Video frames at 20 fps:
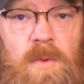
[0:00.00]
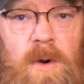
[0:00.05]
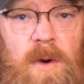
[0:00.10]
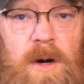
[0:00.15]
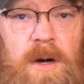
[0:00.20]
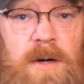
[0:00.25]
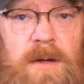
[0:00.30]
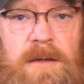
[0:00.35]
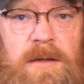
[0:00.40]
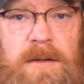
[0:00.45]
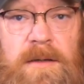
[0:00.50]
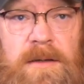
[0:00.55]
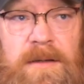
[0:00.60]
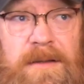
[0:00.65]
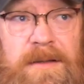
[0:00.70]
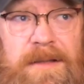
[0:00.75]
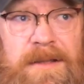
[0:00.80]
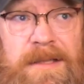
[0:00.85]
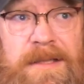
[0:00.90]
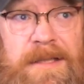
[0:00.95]
weren't
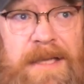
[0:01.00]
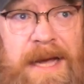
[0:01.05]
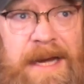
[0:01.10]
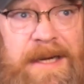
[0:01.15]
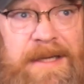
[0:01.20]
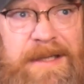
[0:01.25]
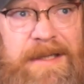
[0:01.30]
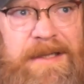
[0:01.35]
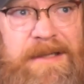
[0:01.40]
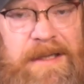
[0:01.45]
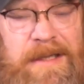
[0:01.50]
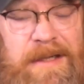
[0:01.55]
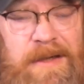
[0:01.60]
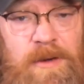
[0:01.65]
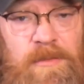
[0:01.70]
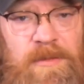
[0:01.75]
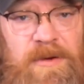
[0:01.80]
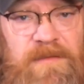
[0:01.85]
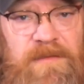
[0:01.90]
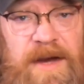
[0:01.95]
technically
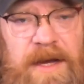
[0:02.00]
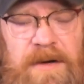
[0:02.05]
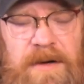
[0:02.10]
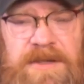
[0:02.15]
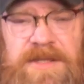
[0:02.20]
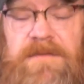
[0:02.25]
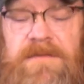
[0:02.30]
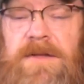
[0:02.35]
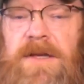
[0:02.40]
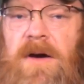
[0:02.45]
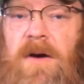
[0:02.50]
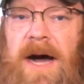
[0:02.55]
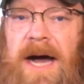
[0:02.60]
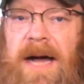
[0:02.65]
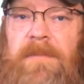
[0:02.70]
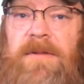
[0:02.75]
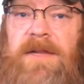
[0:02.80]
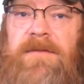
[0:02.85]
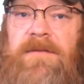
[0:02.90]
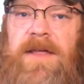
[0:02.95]
home invaders, even though
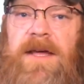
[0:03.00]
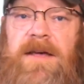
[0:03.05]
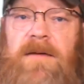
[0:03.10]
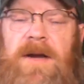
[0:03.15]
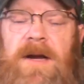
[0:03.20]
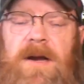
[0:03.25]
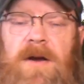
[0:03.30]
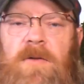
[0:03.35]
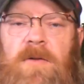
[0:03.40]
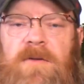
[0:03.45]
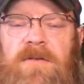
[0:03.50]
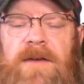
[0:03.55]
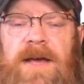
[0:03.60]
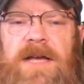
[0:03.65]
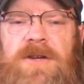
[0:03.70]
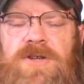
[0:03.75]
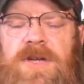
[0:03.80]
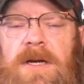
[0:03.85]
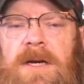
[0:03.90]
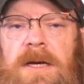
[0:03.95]
I believe they committed a home
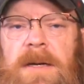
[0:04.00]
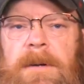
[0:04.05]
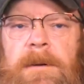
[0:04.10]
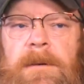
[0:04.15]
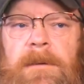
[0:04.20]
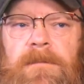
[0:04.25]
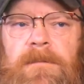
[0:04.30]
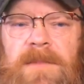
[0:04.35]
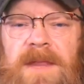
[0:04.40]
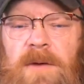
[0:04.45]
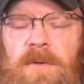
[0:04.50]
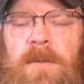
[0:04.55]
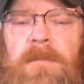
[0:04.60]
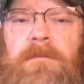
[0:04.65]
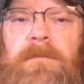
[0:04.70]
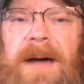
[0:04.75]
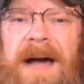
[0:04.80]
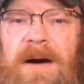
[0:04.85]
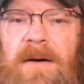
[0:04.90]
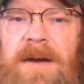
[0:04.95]
invasion. They were
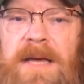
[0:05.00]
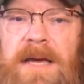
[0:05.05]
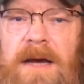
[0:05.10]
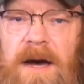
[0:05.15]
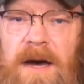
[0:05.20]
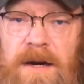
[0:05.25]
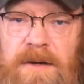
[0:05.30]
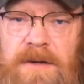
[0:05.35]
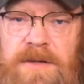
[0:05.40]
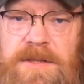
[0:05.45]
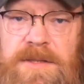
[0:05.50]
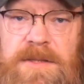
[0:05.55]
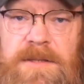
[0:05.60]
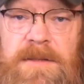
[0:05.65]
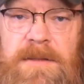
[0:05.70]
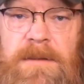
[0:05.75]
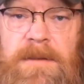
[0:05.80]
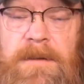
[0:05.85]
bounty hunters.